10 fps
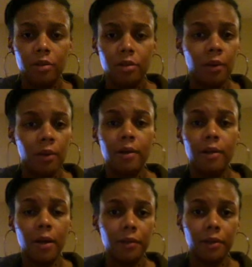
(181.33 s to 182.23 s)
So that
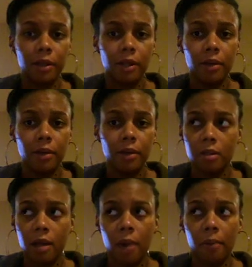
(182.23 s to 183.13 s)
definitely was
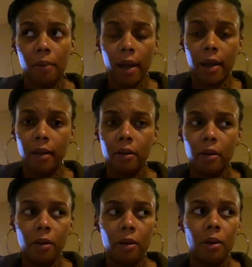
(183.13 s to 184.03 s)
not right.
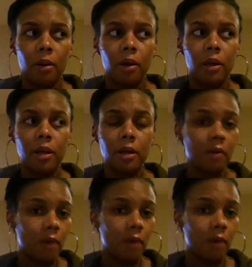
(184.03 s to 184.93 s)
He could
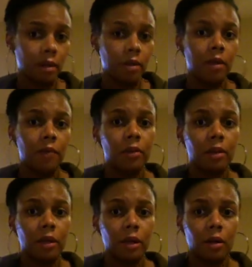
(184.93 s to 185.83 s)
have handled it
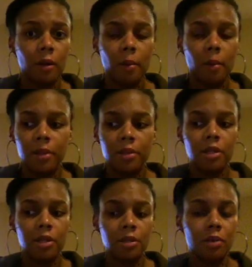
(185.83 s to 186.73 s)
differently. But
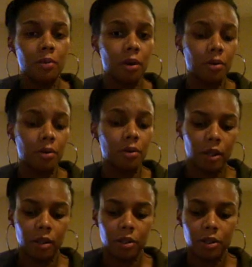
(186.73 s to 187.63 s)
she's in the wrong too, and I
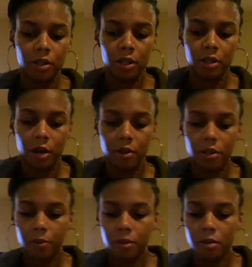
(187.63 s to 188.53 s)
think she should get charges
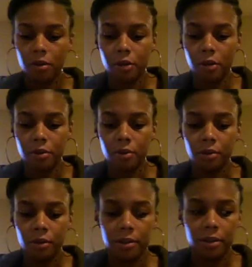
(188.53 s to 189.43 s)
pressed on her too,
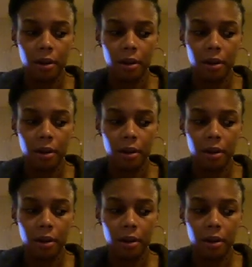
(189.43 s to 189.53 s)
because